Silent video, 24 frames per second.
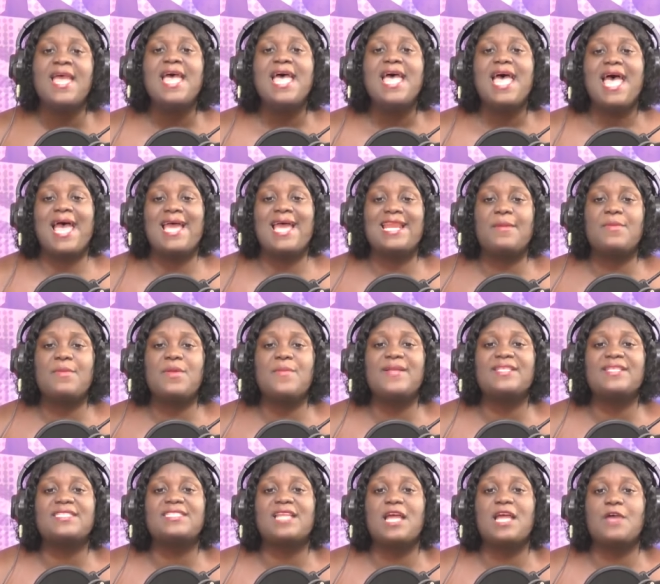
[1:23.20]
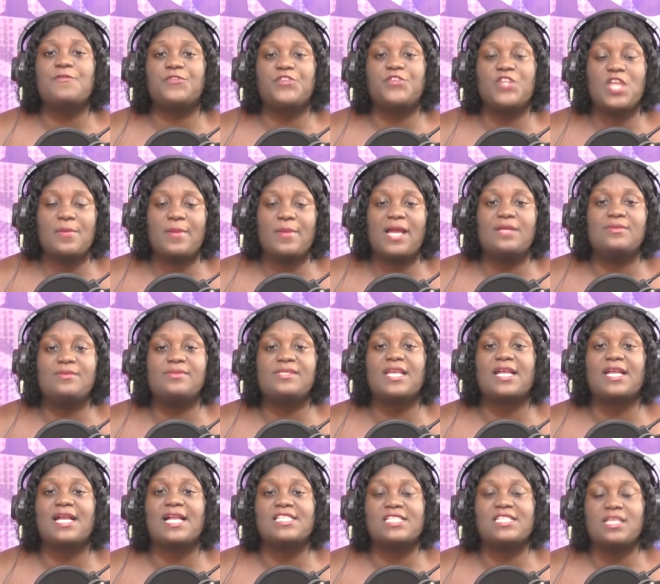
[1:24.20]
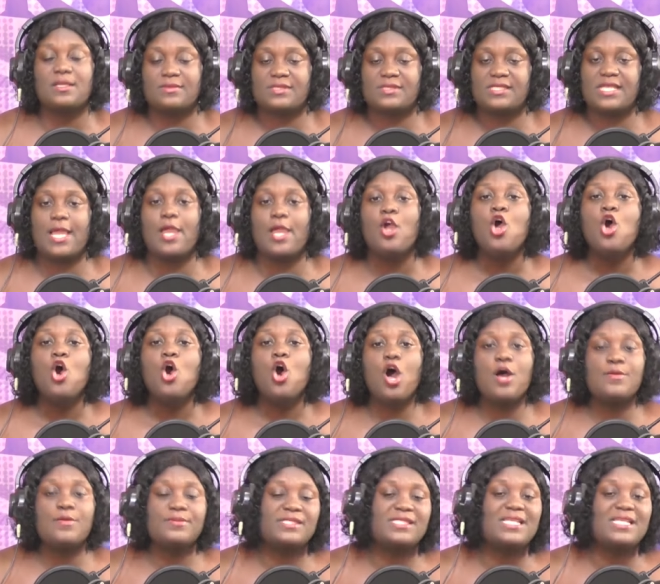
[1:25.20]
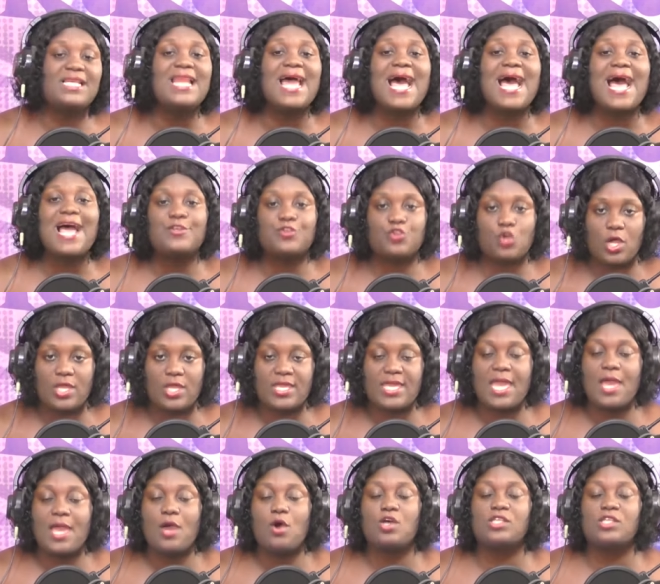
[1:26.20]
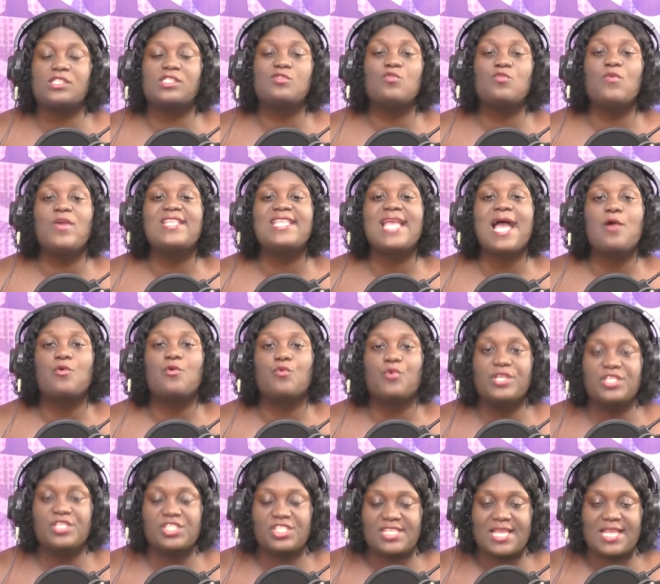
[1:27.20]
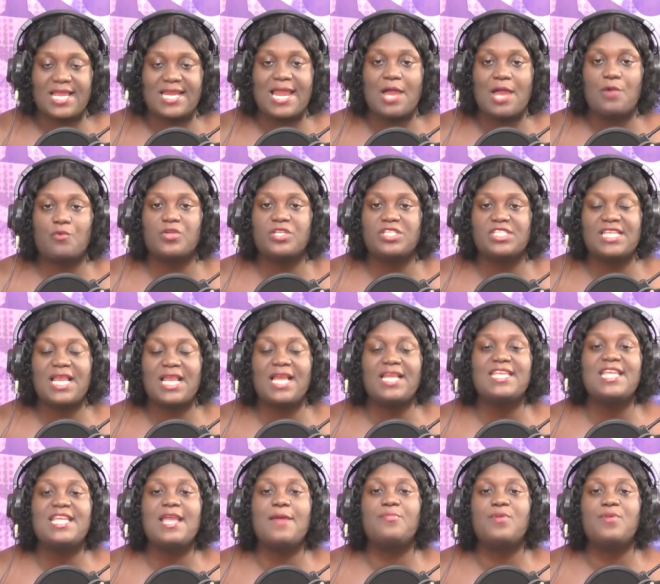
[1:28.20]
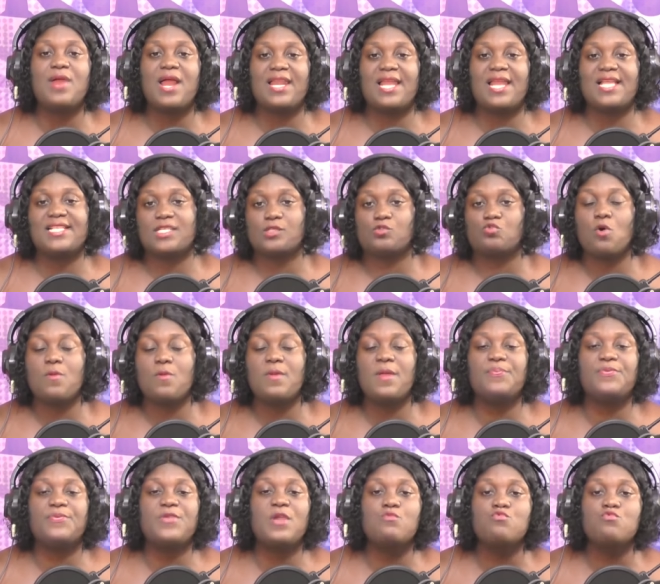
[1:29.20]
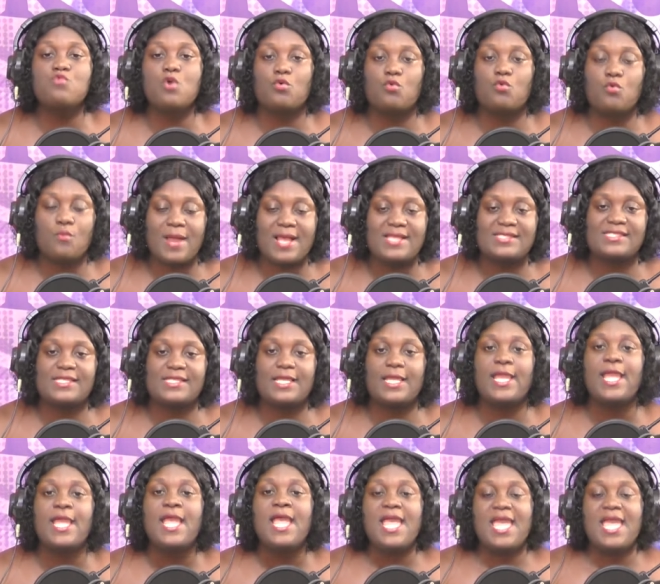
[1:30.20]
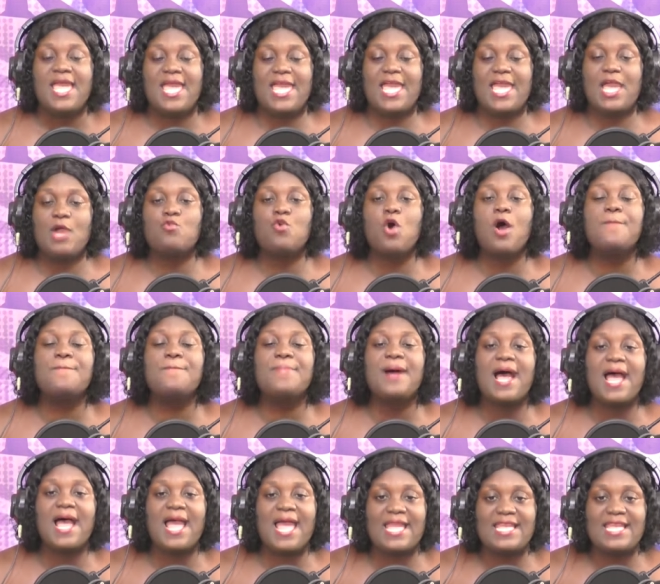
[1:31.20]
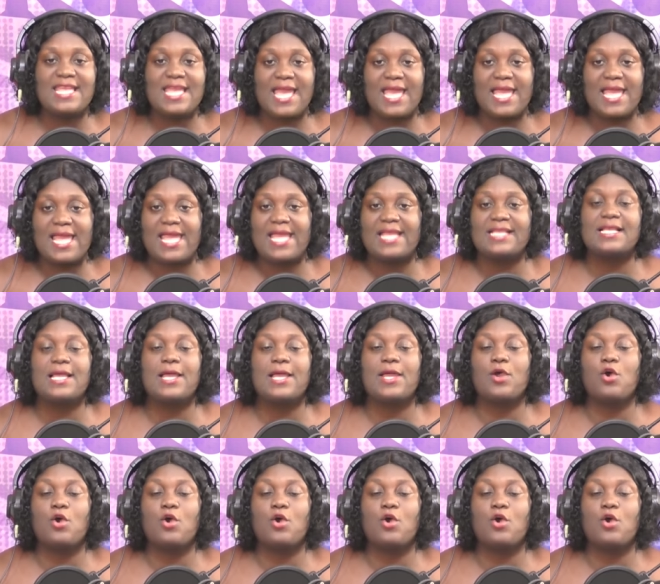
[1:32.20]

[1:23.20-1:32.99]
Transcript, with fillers: and I'm a better video man say catch him say Hobson Adoye or so when ya kwenshia na kwenshia ne ye bra na just wo be piem okuma se wo ba eye